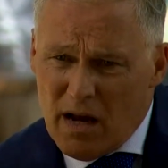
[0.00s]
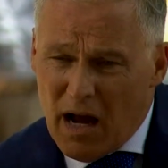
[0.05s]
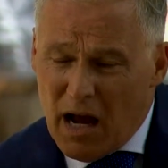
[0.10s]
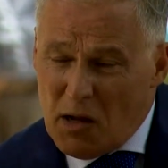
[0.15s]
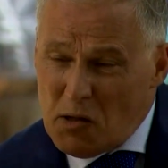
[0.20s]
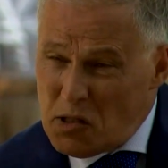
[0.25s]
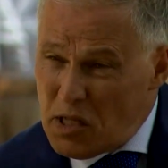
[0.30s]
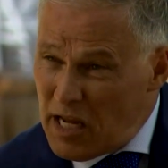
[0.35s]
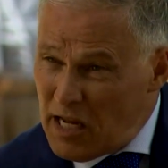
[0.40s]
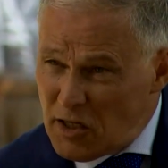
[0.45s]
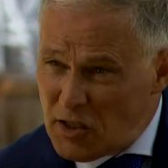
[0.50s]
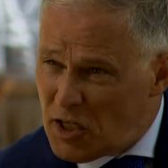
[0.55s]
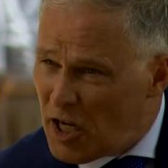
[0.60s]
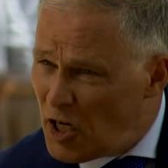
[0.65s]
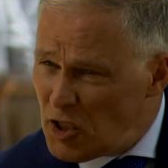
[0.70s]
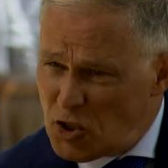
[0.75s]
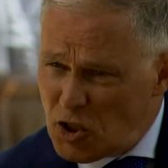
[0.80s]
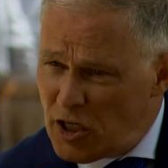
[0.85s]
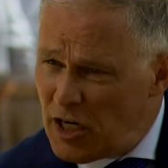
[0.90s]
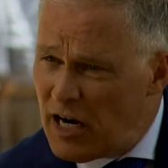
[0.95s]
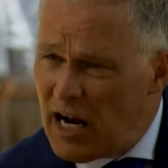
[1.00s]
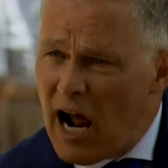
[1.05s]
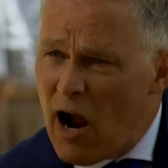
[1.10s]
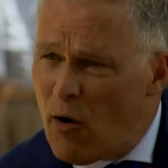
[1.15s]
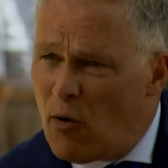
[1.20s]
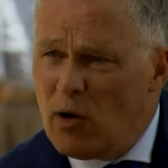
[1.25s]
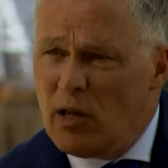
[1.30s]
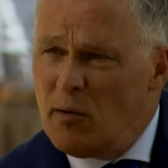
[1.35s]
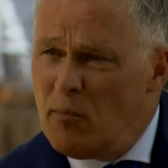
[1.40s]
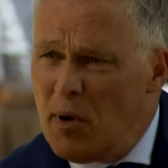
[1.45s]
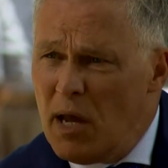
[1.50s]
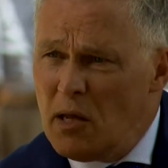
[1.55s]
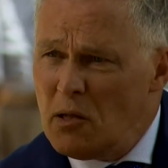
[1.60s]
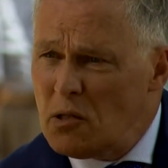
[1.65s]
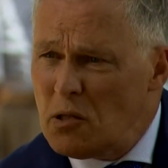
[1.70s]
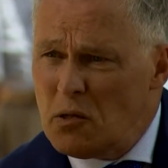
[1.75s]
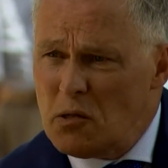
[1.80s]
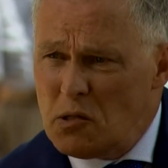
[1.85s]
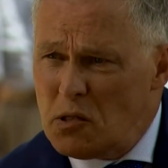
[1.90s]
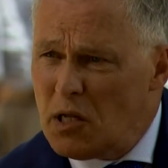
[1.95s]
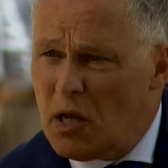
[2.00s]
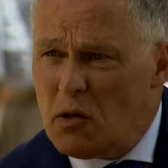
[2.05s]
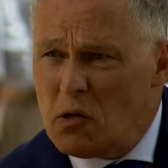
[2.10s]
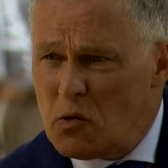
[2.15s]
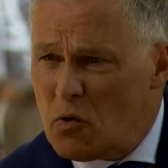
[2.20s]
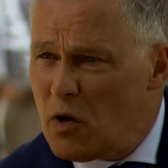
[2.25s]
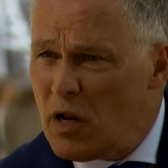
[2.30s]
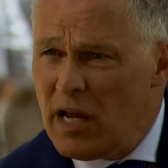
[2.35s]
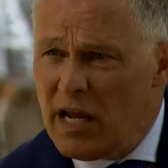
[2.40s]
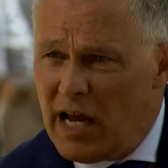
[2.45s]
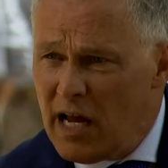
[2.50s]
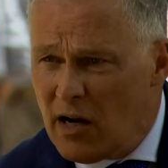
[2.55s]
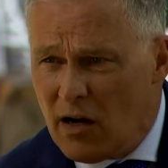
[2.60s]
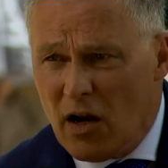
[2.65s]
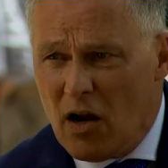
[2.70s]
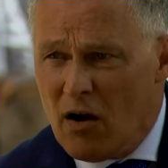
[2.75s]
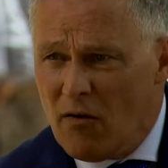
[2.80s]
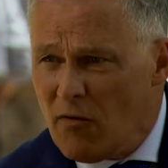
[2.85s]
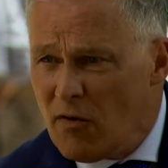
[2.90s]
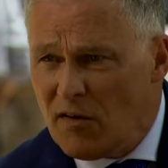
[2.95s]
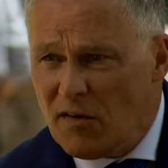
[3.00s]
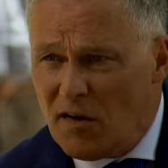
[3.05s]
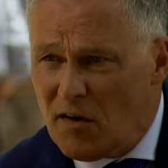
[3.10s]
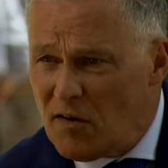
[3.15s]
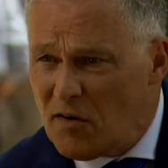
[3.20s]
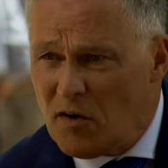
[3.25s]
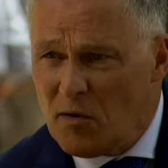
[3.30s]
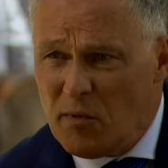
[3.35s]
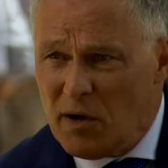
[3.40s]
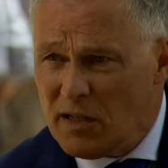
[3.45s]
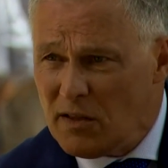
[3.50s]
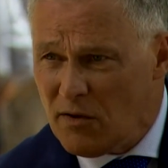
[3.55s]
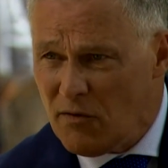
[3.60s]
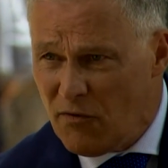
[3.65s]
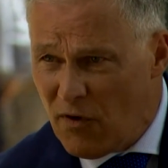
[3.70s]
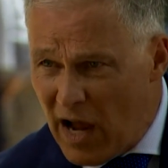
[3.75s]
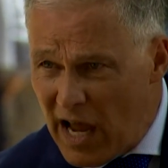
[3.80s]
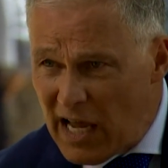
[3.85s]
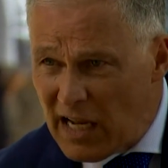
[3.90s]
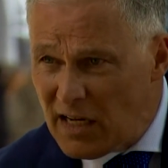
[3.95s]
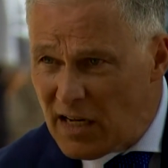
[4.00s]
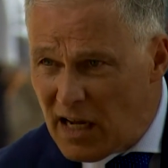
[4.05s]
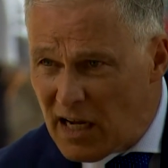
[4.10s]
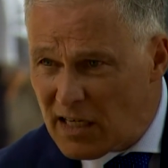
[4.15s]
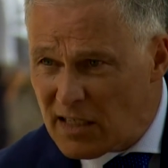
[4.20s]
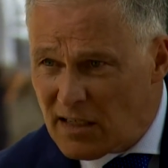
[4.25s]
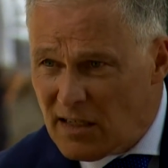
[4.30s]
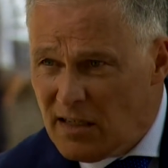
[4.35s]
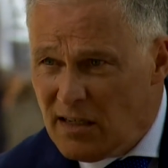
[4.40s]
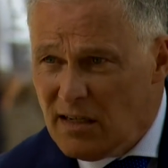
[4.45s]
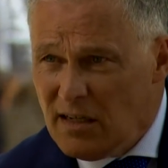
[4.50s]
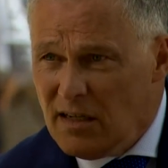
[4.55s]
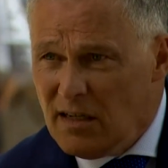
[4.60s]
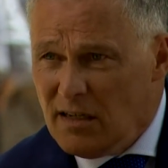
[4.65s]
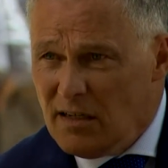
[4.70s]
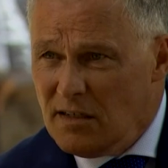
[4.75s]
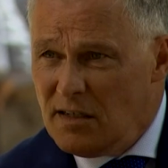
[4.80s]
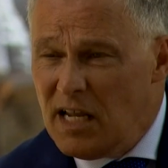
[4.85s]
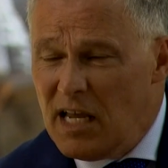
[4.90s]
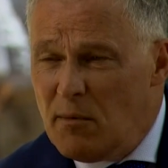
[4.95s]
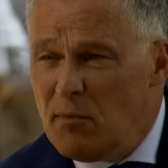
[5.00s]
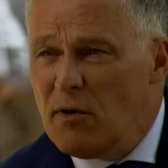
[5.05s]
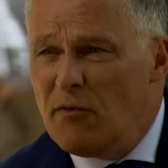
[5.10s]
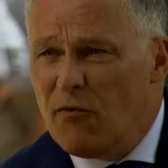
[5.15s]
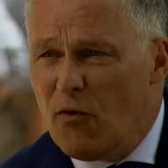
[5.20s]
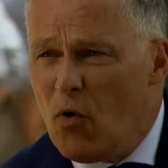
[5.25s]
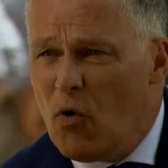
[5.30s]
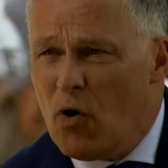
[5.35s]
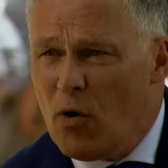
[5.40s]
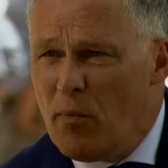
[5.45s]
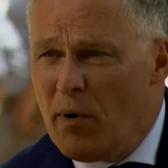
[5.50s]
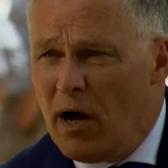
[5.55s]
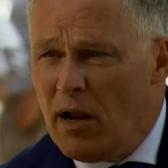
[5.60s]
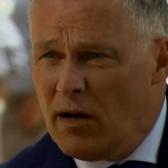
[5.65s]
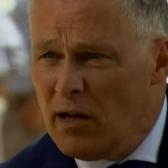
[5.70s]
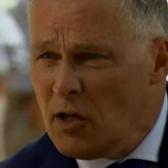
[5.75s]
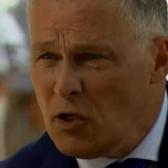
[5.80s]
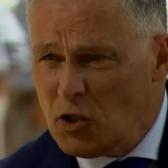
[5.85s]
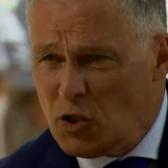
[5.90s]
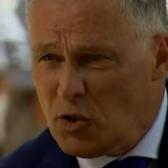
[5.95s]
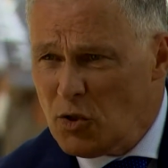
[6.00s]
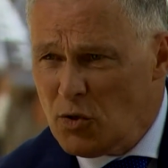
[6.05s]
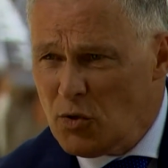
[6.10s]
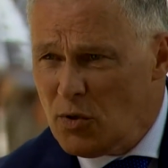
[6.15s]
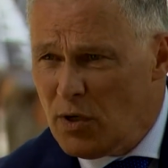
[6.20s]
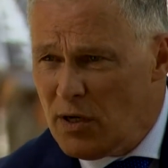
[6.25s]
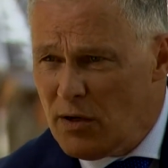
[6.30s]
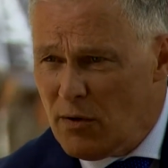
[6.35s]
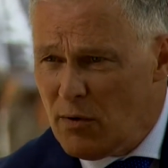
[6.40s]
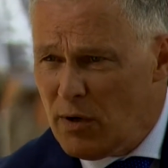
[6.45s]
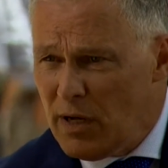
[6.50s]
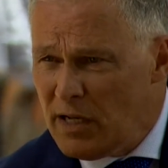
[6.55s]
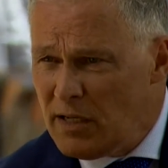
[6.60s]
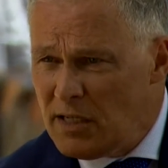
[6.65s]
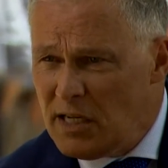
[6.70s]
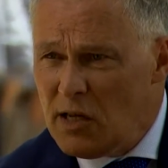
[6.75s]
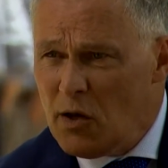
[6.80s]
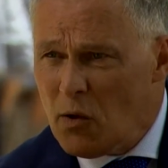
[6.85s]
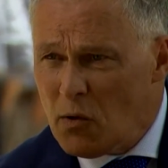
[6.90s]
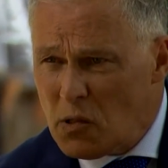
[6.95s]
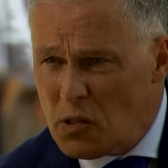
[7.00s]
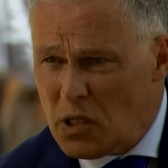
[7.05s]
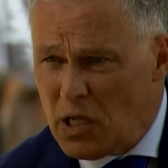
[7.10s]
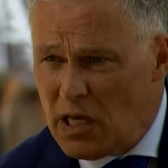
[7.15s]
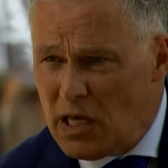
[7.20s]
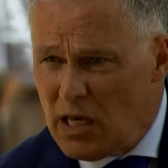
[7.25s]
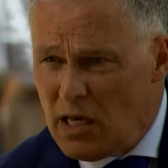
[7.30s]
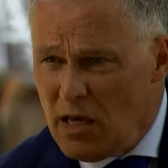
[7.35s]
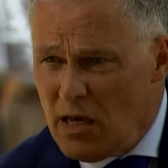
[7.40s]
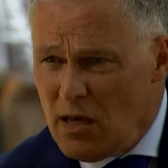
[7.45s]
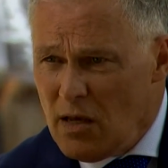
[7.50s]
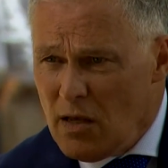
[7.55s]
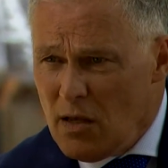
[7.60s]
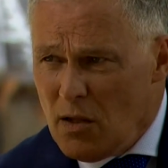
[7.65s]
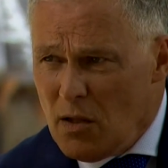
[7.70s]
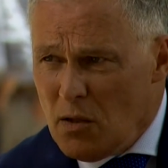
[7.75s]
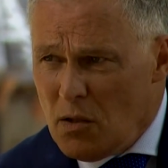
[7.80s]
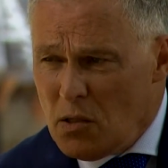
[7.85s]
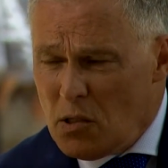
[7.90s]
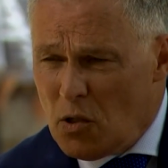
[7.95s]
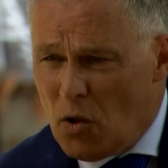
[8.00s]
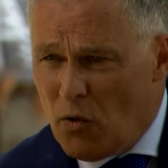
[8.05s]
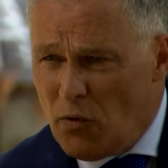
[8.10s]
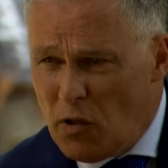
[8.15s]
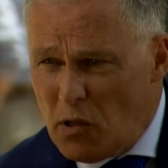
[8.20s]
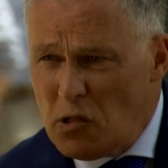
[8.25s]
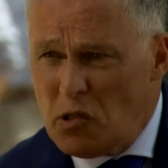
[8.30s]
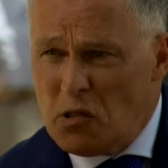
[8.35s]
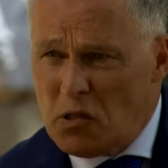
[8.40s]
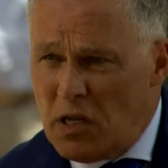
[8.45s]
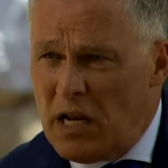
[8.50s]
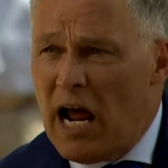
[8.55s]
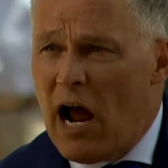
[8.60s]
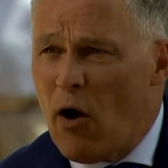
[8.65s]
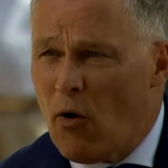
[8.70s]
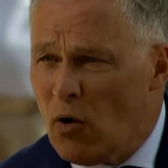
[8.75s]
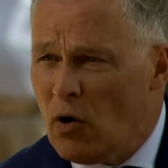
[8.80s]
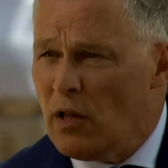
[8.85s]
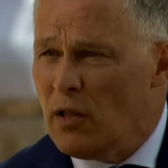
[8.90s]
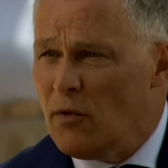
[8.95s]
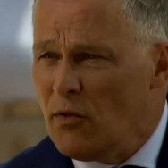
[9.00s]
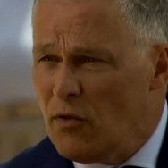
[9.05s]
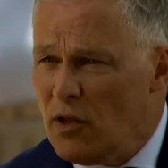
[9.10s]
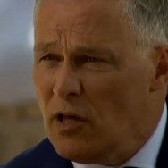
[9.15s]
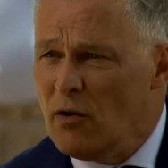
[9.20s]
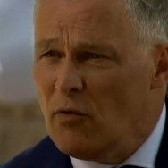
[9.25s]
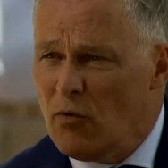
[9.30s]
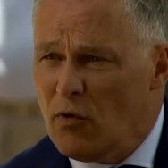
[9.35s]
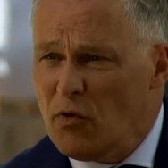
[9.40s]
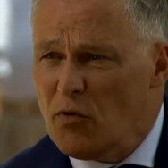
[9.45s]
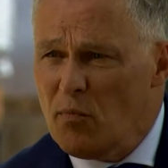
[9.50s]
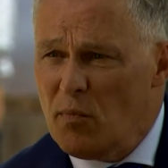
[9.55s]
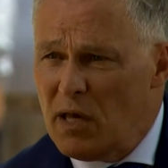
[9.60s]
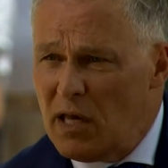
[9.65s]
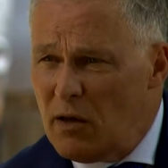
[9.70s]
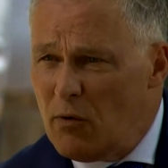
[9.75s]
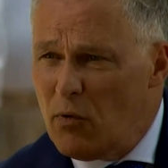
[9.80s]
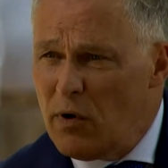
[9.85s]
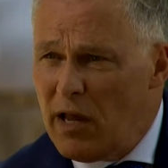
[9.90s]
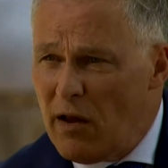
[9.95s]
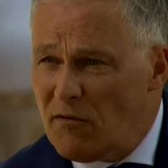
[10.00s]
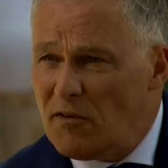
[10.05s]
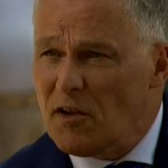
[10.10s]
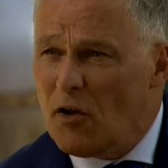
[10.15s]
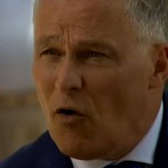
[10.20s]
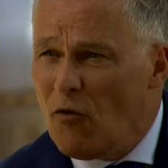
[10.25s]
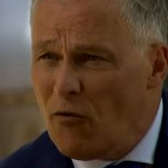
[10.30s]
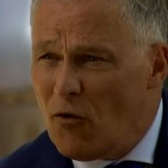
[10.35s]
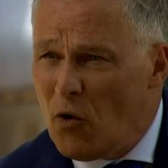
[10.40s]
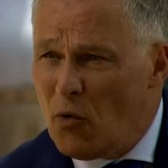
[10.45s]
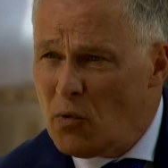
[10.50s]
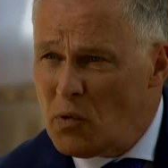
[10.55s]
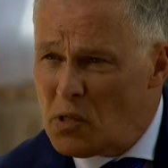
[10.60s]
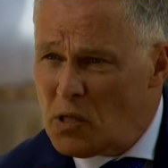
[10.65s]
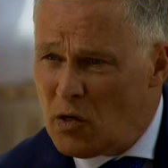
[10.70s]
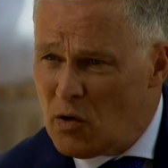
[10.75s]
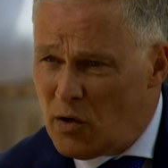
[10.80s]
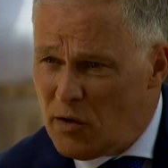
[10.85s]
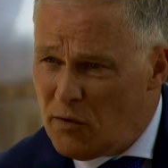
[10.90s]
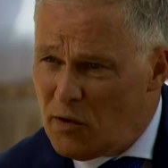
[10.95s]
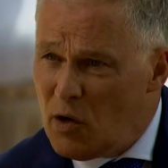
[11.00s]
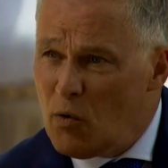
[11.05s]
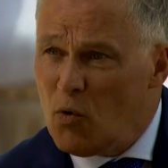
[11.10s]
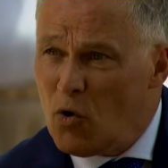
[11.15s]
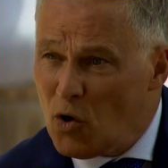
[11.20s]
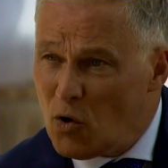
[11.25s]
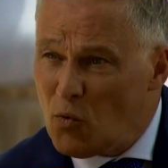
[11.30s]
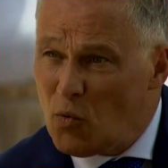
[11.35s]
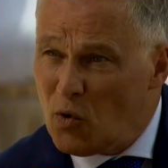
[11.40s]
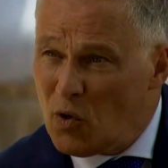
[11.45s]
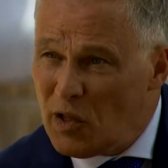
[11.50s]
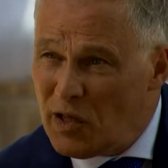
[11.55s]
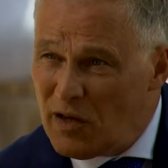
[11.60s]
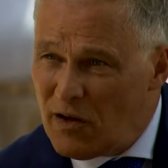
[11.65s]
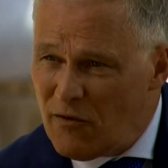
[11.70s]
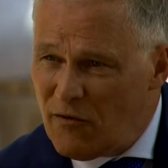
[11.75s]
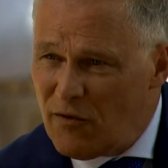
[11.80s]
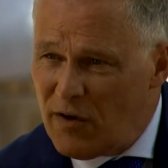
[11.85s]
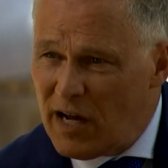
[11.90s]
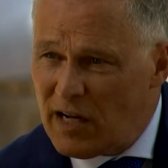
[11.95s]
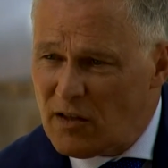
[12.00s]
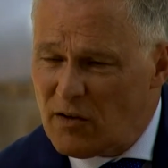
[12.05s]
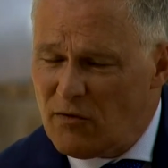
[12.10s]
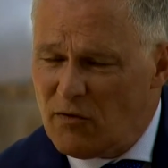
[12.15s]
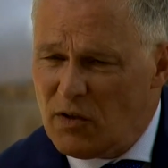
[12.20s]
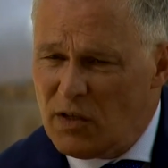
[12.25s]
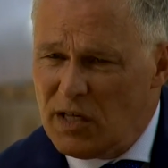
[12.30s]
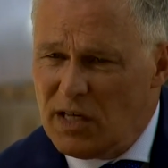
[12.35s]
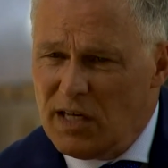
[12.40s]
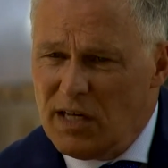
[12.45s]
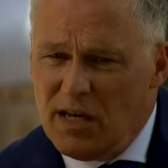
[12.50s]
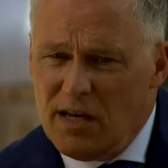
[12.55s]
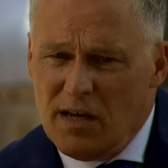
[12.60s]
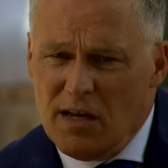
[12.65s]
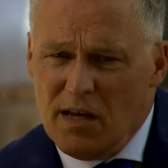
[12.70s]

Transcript: I stay in touch on an hourly basis. Yesterday I had a conversation about the viaduct, day before about an issue uh, at DOC. So this is an hourly thing with me. We have cell phones and they work really effectively.